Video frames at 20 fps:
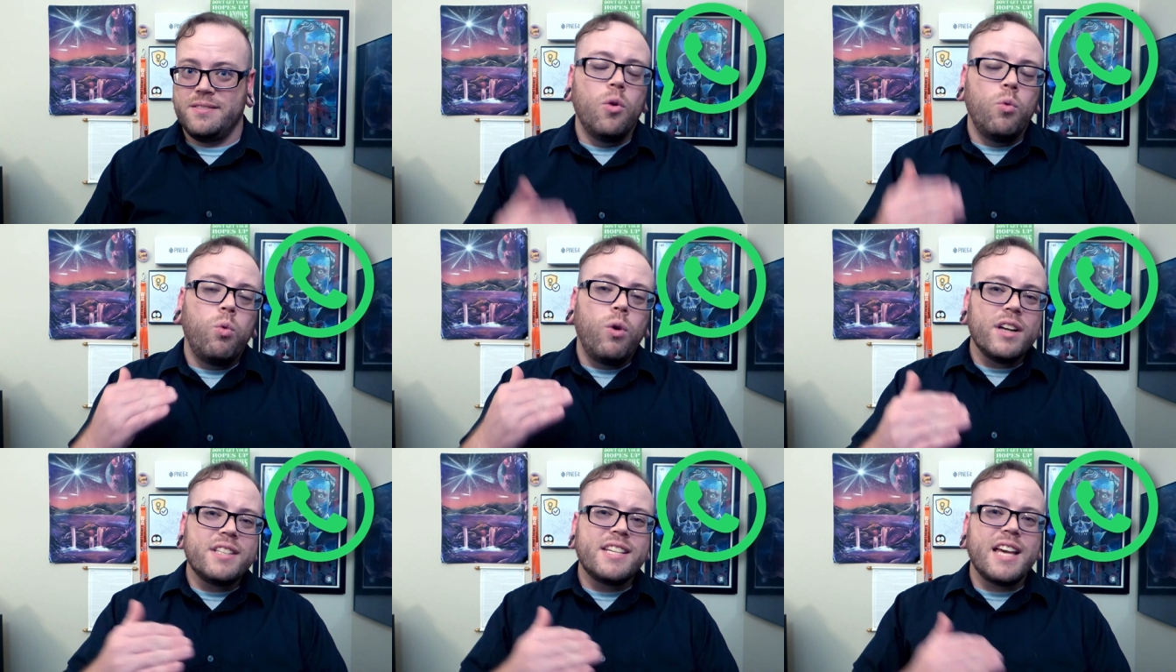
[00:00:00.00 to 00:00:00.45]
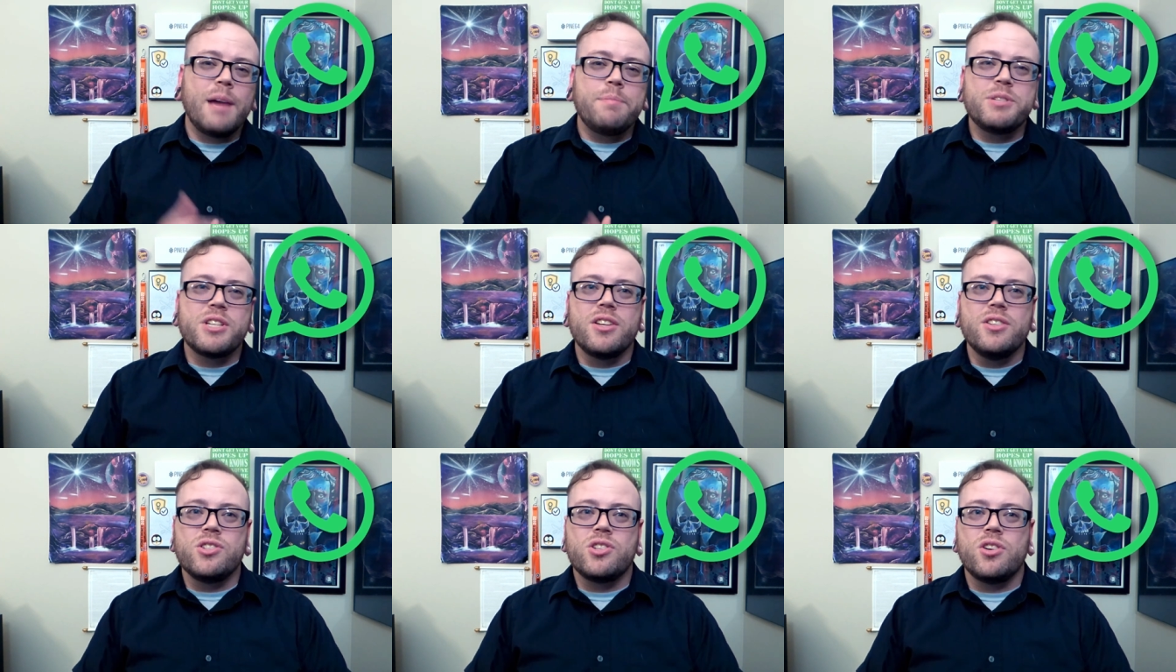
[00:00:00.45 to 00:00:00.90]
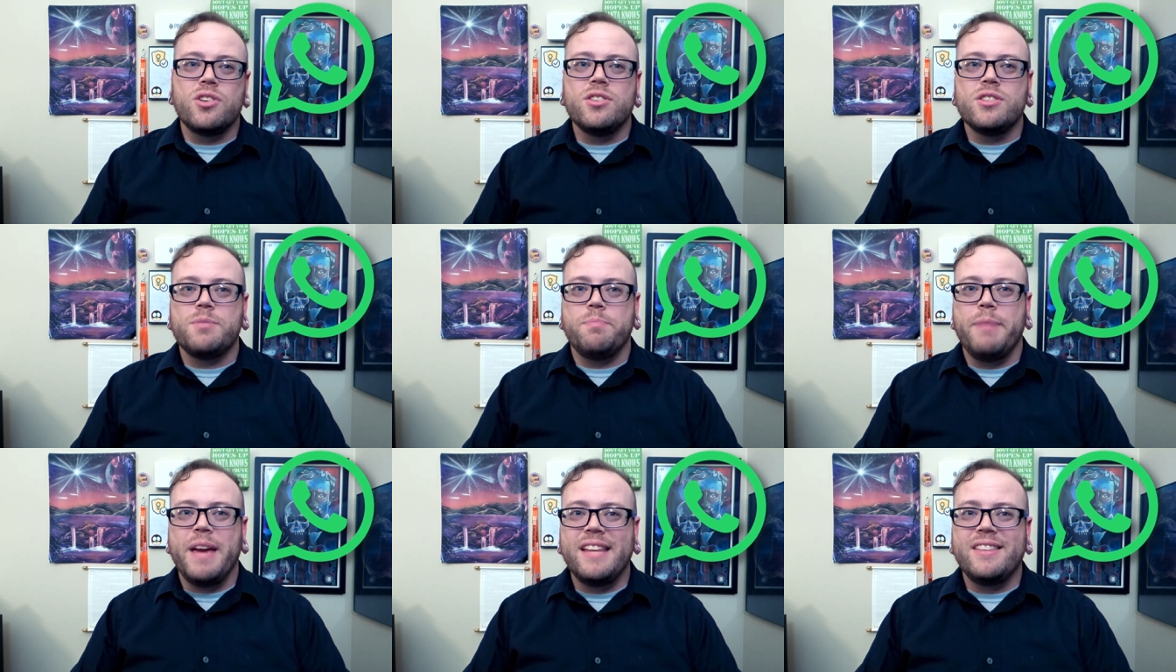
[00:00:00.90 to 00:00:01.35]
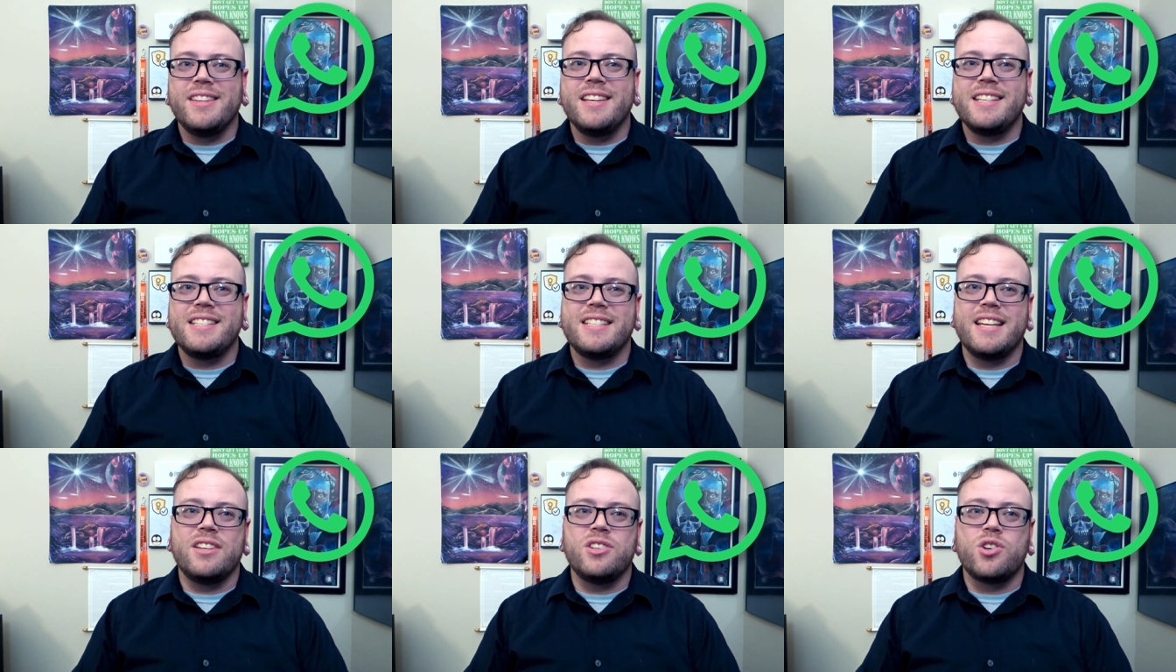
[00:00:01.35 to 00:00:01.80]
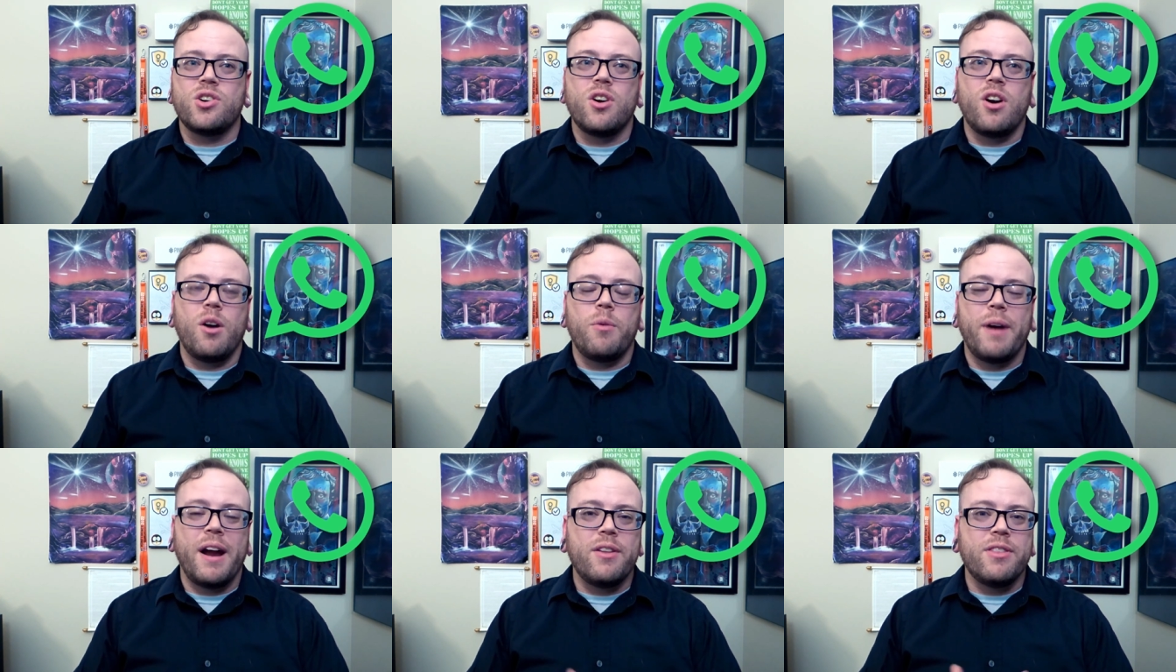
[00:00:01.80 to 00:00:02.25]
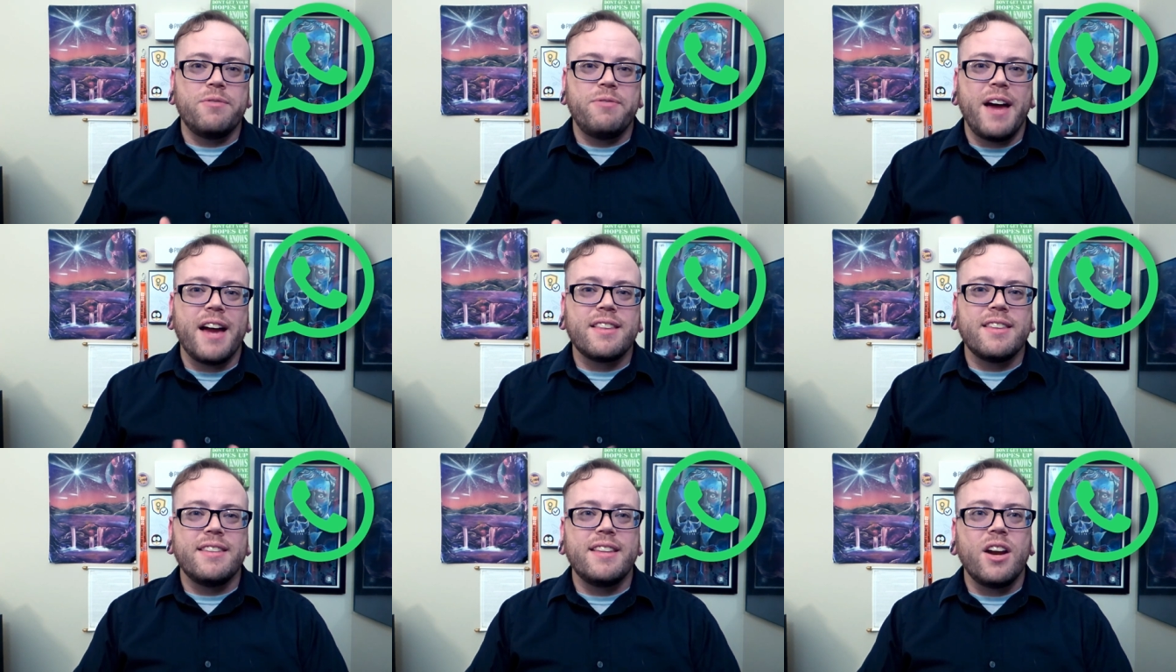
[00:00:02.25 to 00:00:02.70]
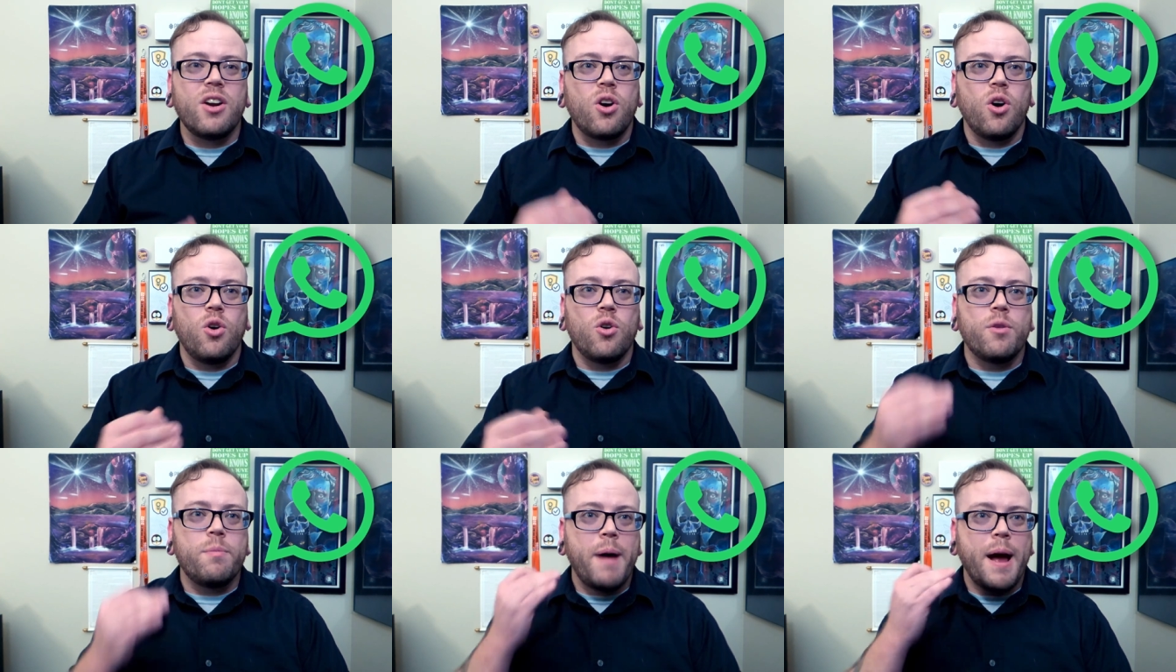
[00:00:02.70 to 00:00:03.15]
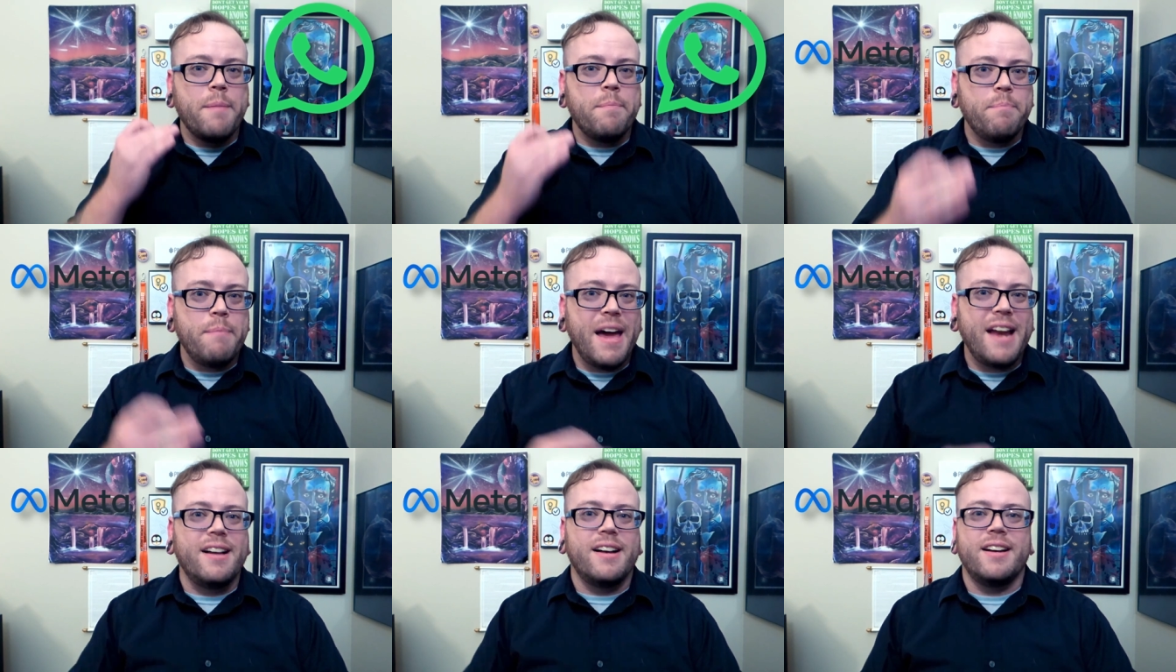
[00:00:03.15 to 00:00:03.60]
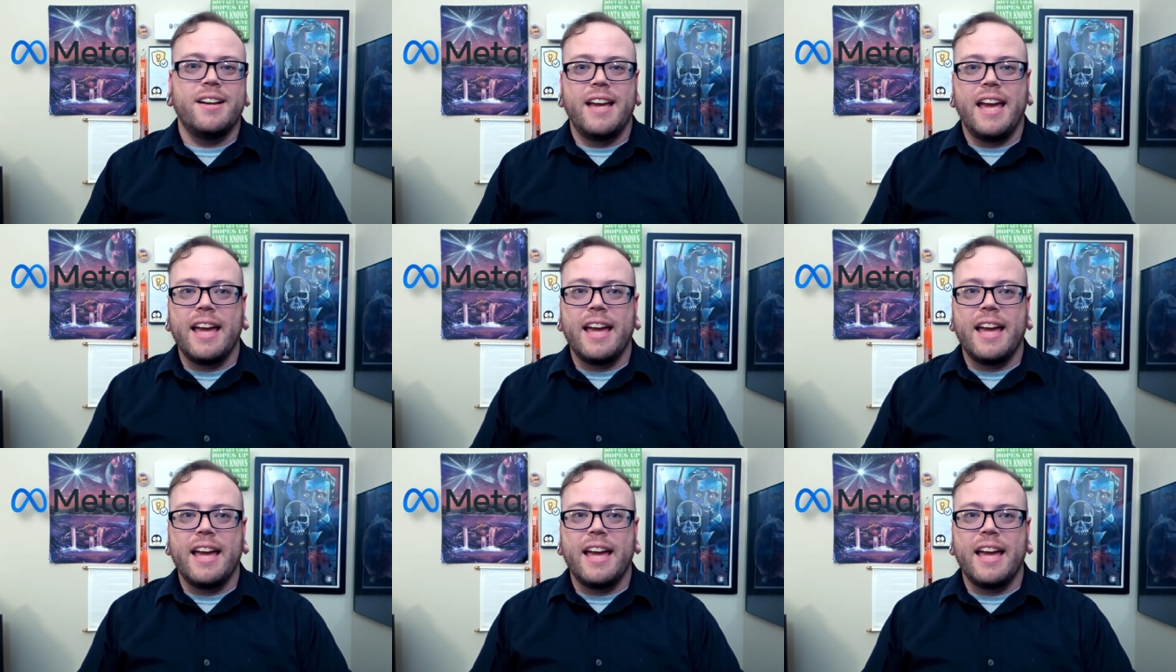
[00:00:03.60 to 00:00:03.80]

WhatsApp's concerns mainly center around the fact that they are owned by Meta,